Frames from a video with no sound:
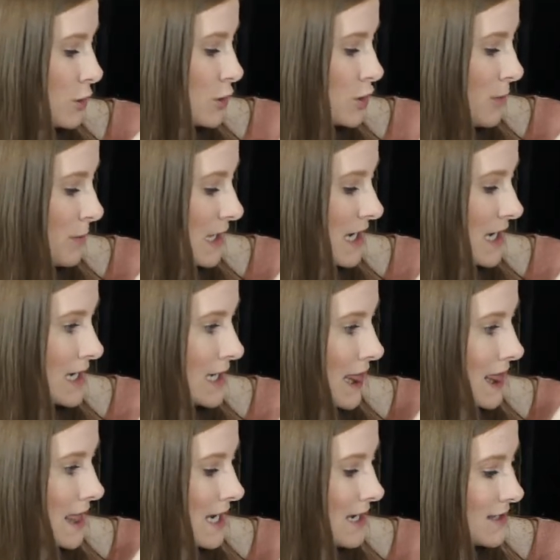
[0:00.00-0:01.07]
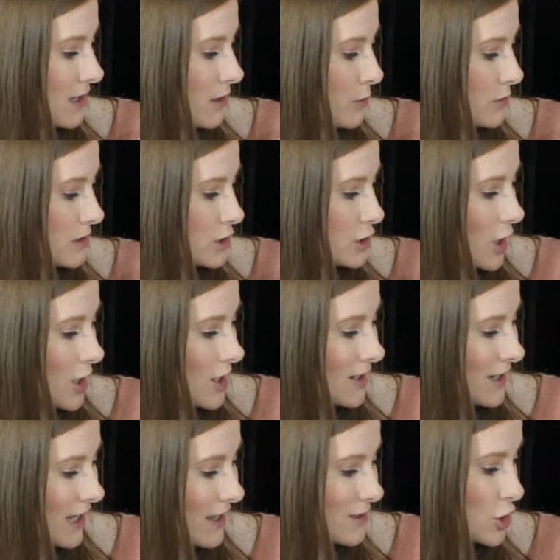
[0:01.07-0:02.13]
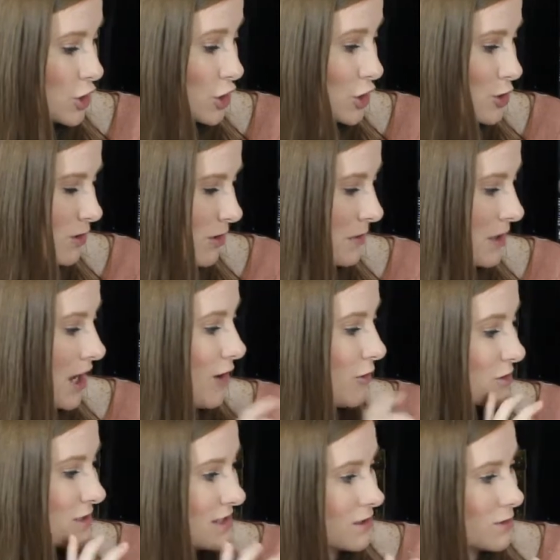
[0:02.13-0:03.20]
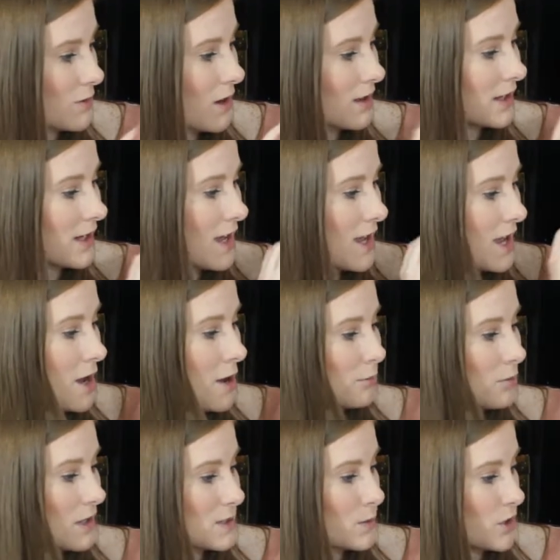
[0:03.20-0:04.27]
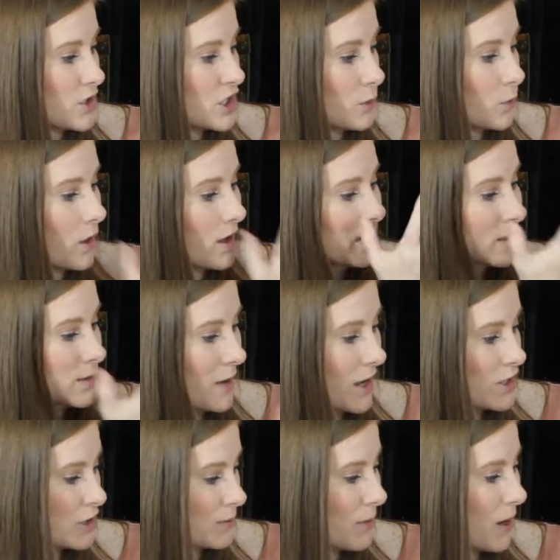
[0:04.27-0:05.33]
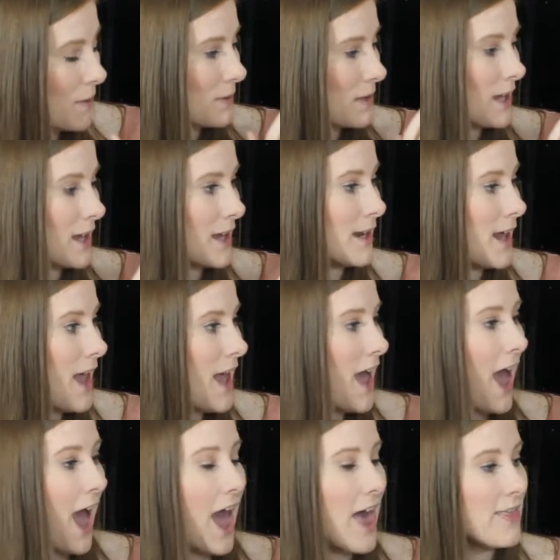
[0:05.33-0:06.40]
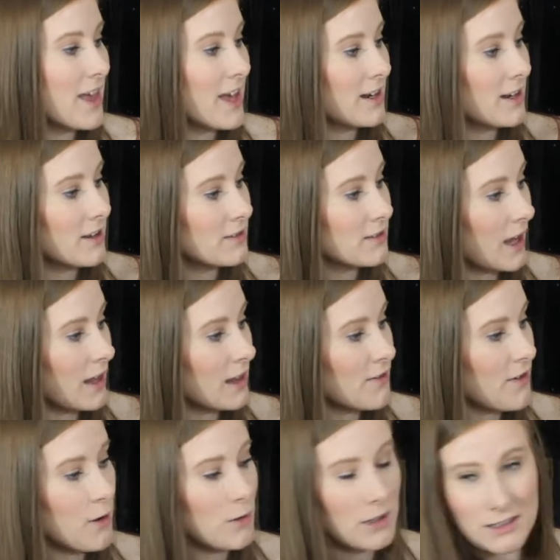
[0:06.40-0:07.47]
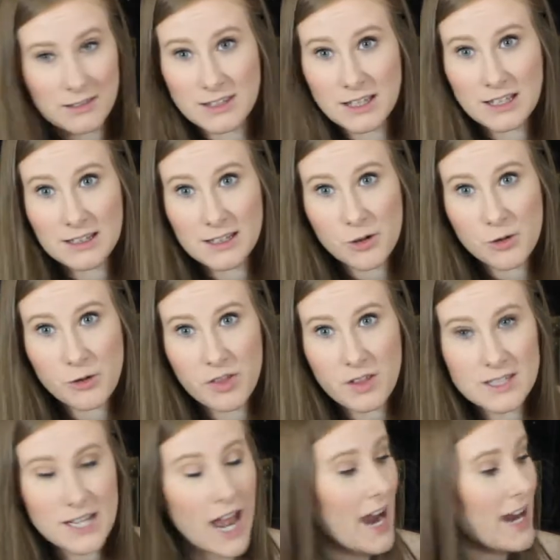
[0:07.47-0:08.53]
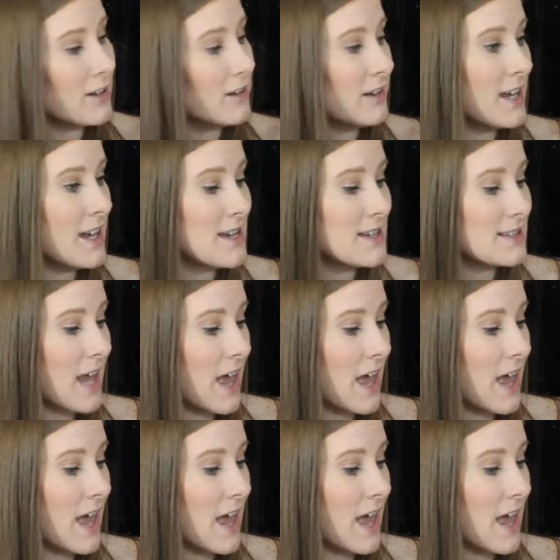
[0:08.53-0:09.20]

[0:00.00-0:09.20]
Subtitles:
There's so many hidden things in it with the dog and the shoe coming off of Cinderella, plus where she works, the magic pumpkin. And then I love how the glittery the title is.